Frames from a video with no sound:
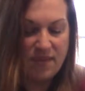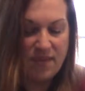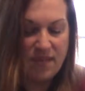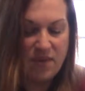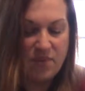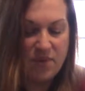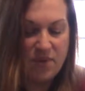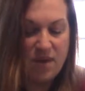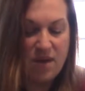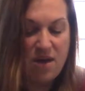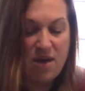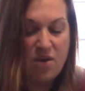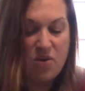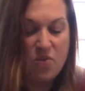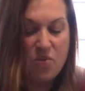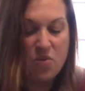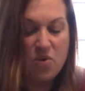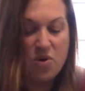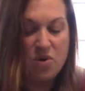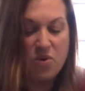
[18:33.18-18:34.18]
There we go,
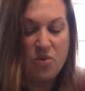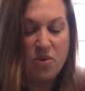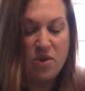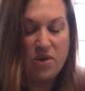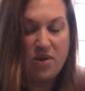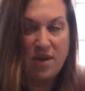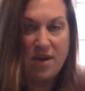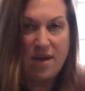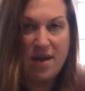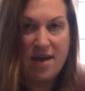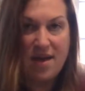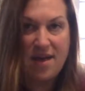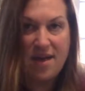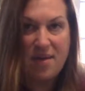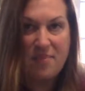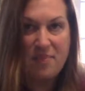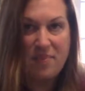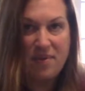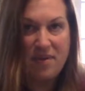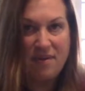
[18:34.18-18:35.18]
1/4
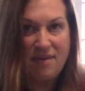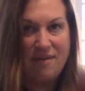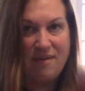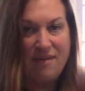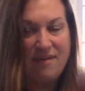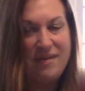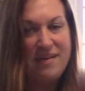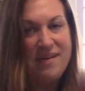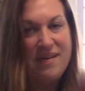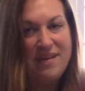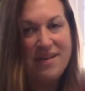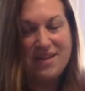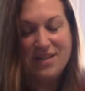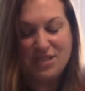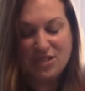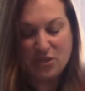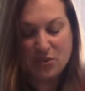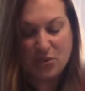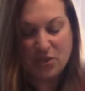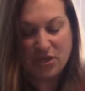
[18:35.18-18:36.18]
cup.
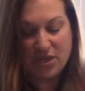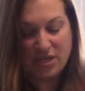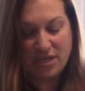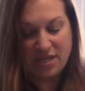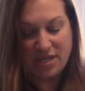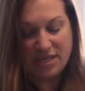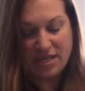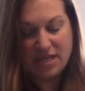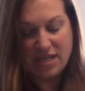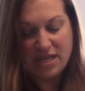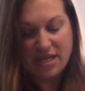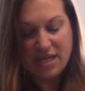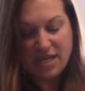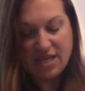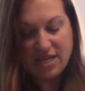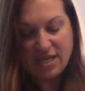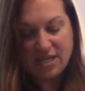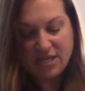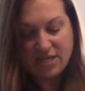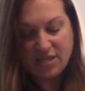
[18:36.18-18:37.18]
So good.
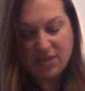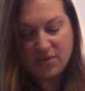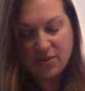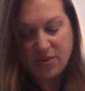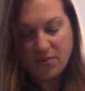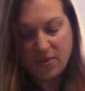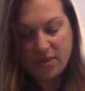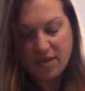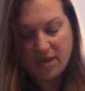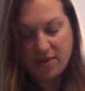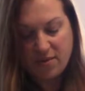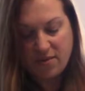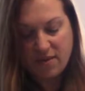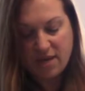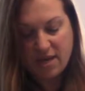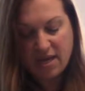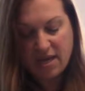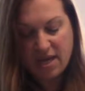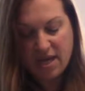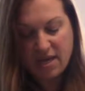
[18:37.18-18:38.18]
So here we go.
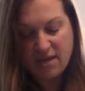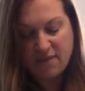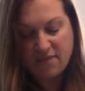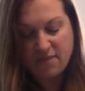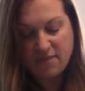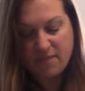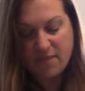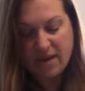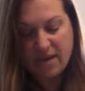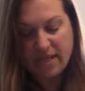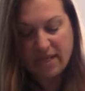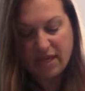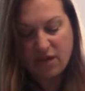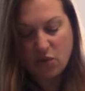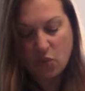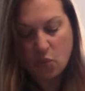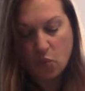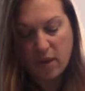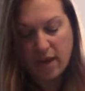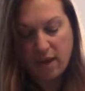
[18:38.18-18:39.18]
I kind of made like
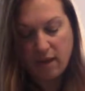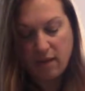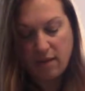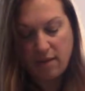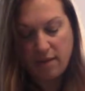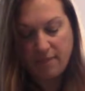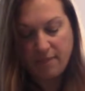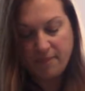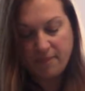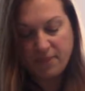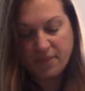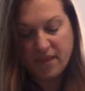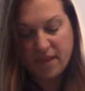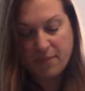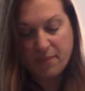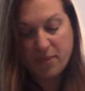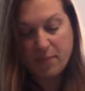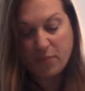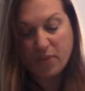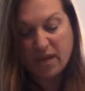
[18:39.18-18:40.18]
a well. I'm
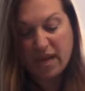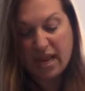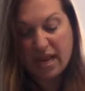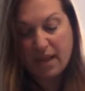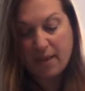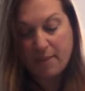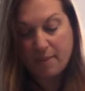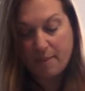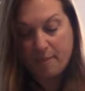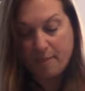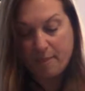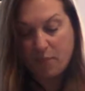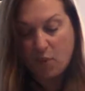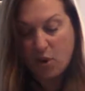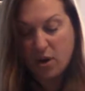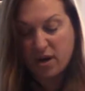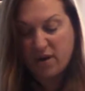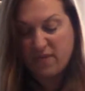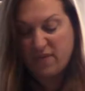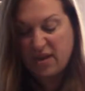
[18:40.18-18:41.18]
going to put
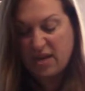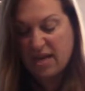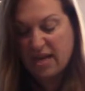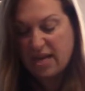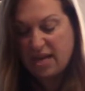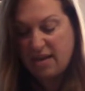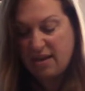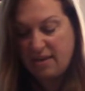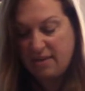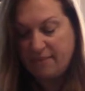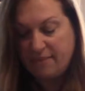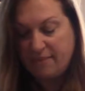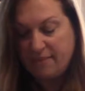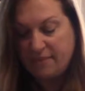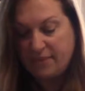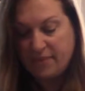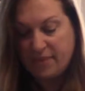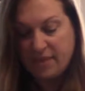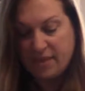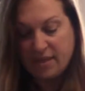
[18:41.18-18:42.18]
part of it in,
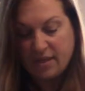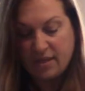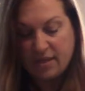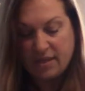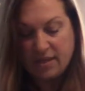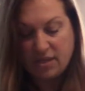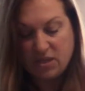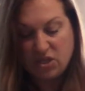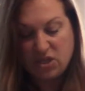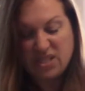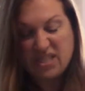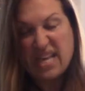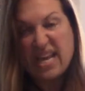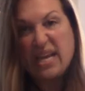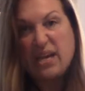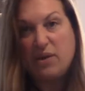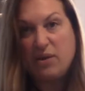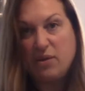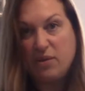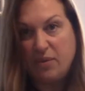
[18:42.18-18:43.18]
just like